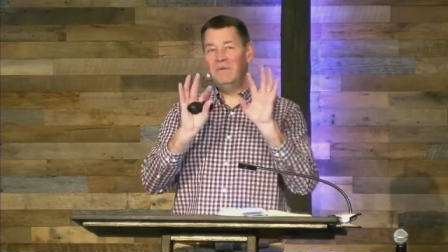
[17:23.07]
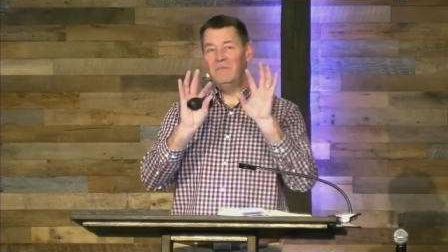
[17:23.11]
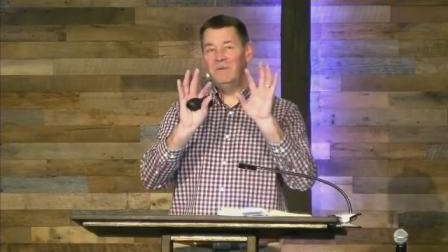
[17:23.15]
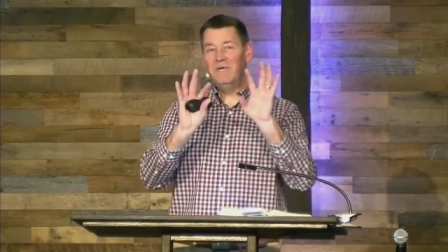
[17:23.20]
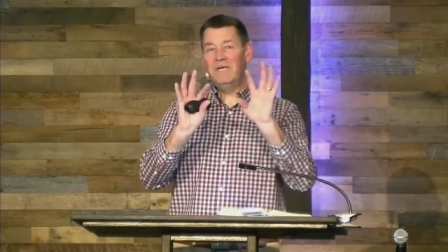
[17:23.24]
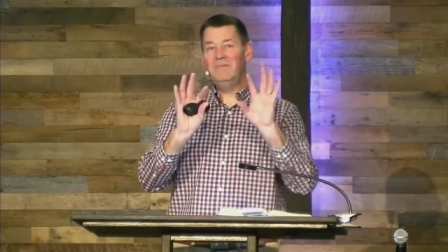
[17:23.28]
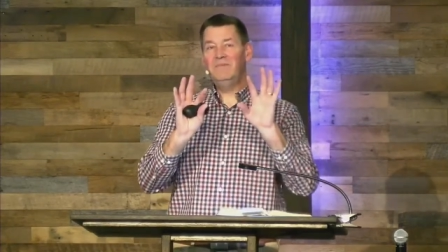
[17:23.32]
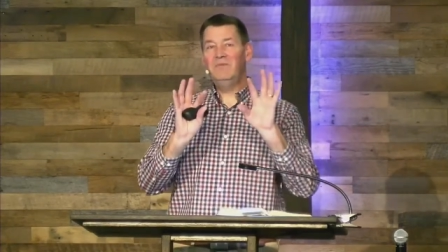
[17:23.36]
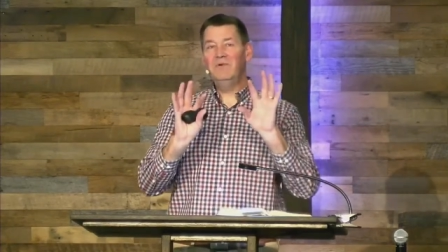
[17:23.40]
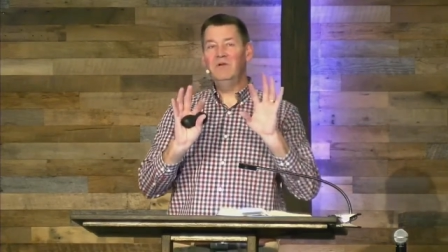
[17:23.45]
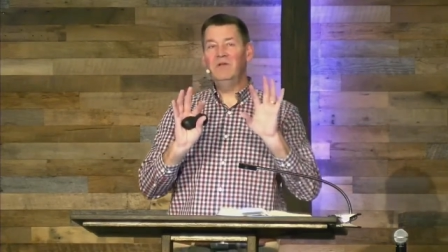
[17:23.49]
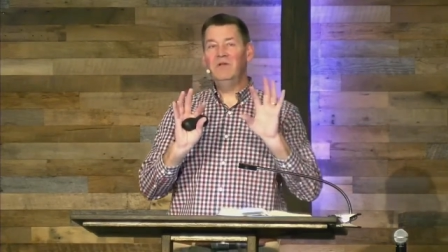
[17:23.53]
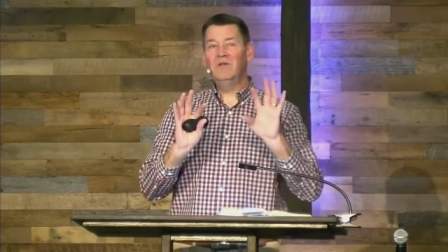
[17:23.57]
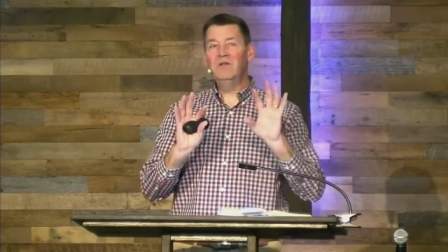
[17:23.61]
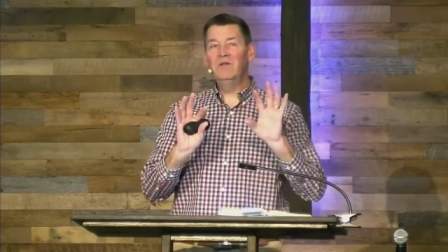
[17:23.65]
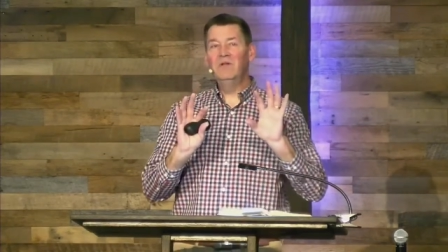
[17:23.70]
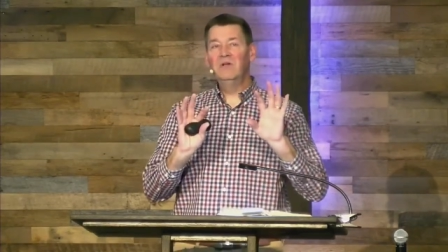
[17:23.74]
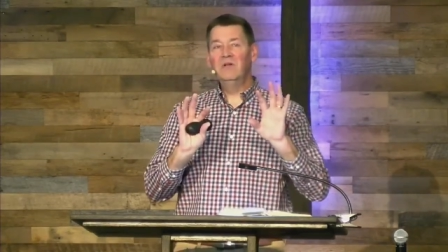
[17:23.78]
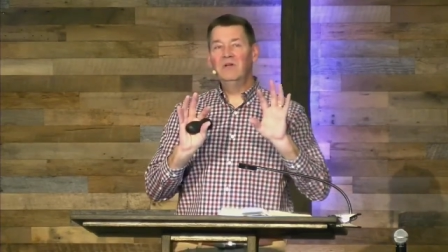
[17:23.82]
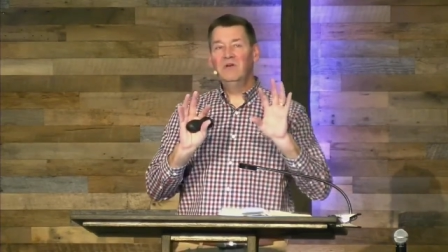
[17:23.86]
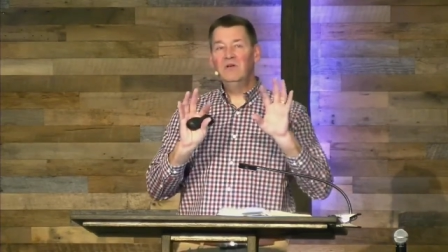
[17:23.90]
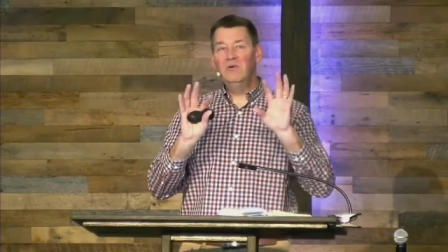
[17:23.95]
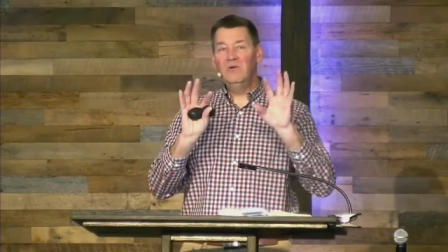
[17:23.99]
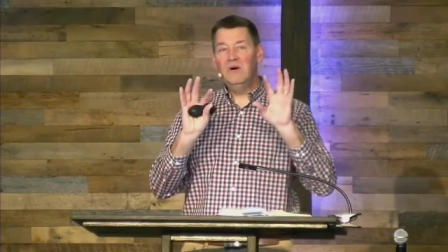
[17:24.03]
people
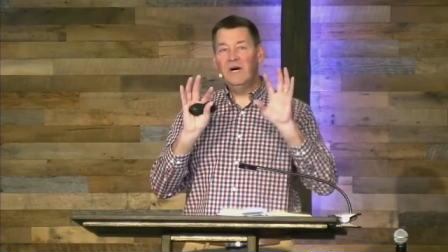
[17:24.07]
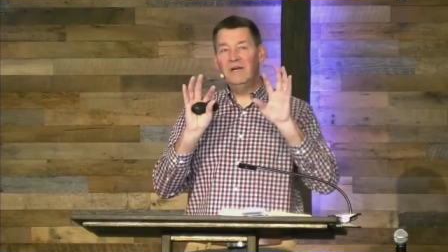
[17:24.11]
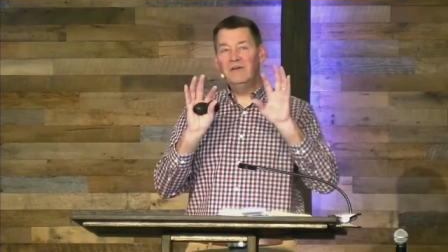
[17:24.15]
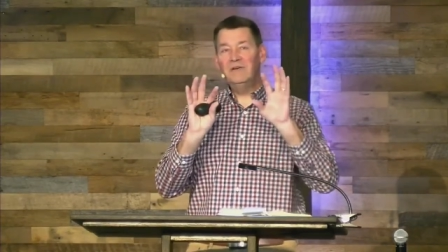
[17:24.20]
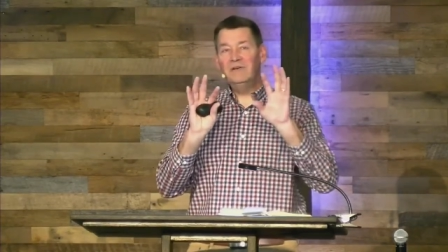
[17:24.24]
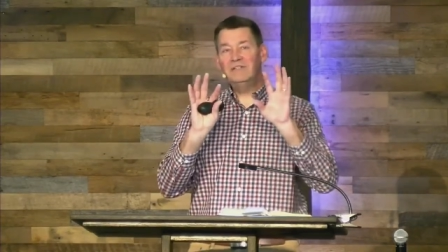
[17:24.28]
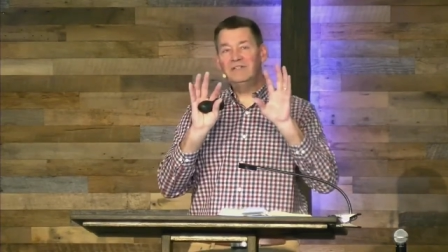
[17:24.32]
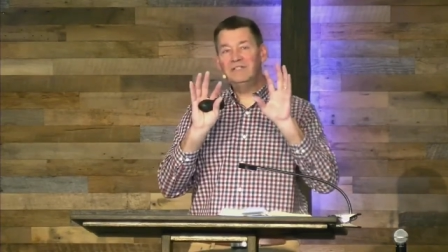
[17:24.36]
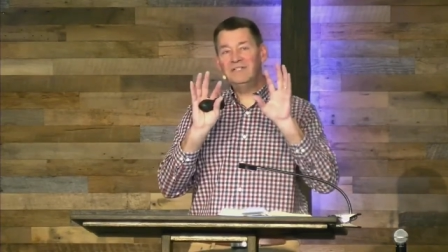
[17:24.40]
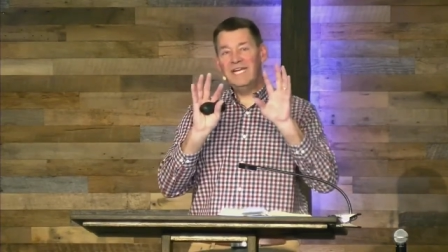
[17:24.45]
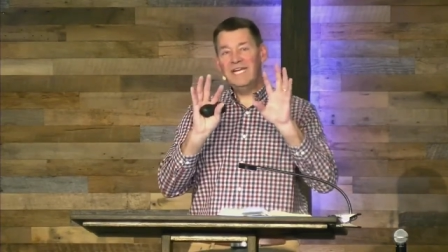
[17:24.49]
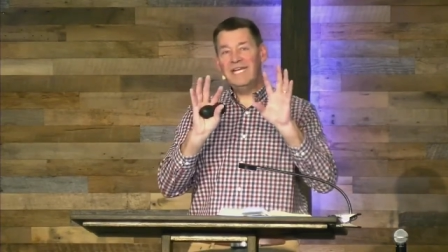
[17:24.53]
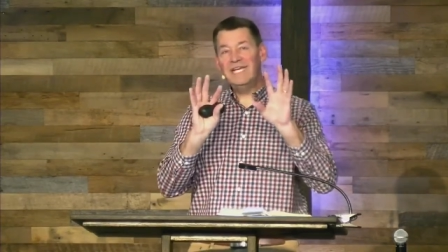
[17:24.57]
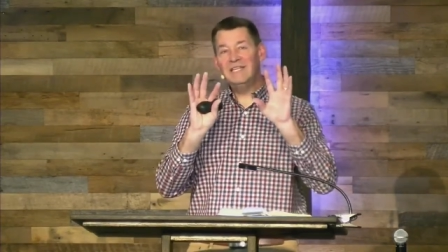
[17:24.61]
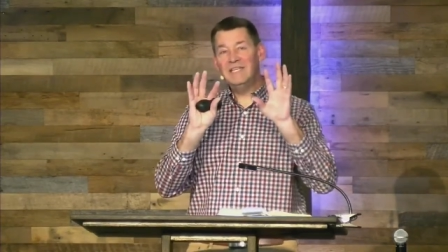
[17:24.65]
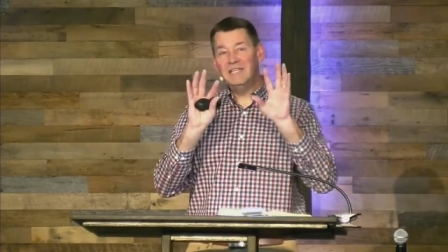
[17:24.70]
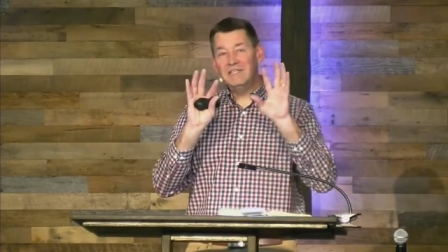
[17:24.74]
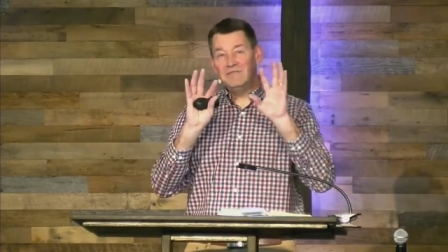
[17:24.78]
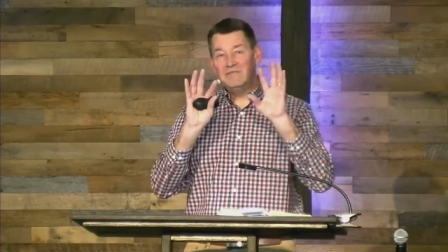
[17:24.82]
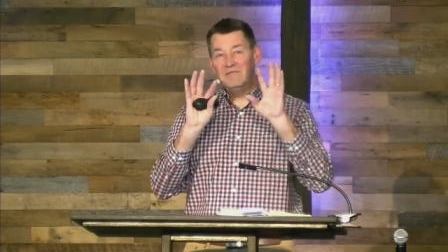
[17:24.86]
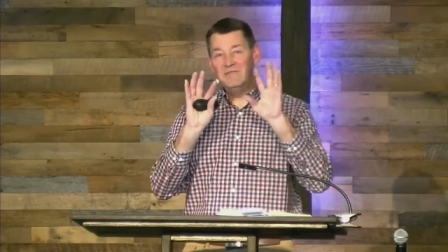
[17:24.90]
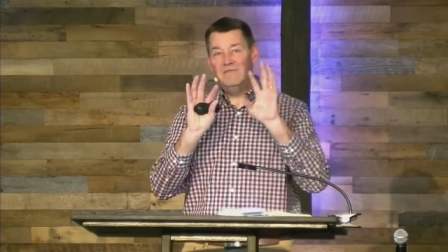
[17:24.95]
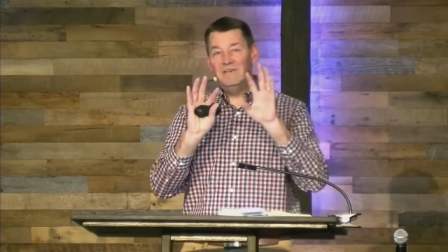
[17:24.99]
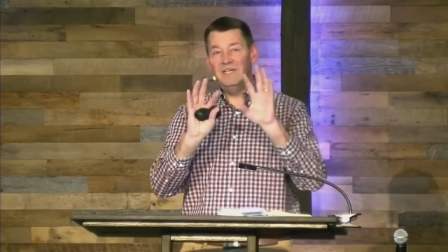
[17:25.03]
who understand
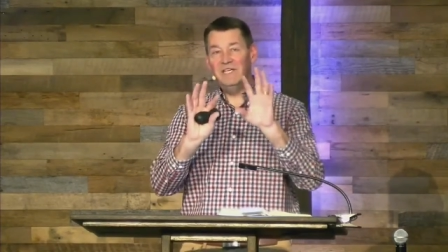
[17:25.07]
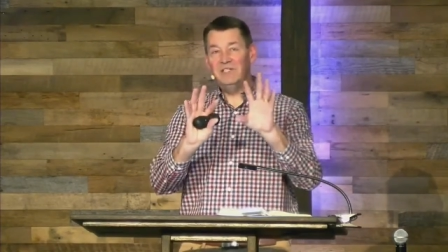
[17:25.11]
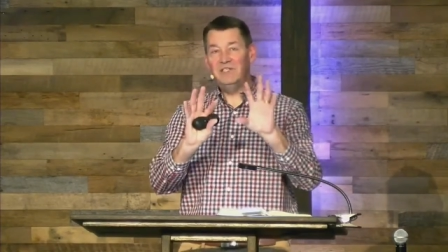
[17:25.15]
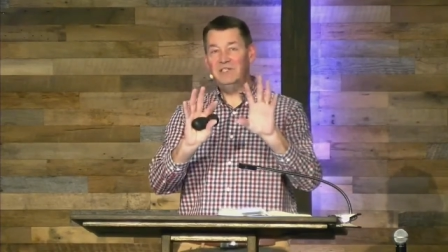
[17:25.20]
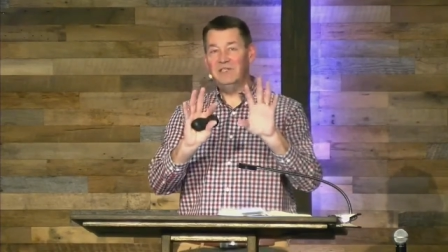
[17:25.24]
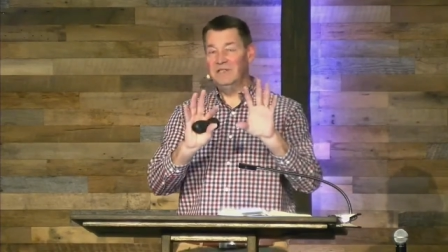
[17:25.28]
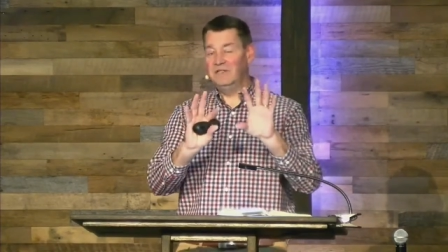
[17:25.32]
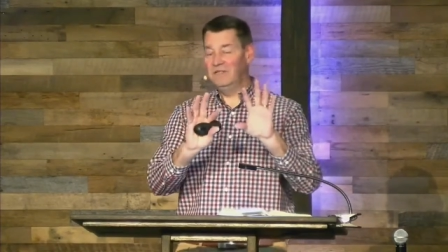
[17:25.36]
this vision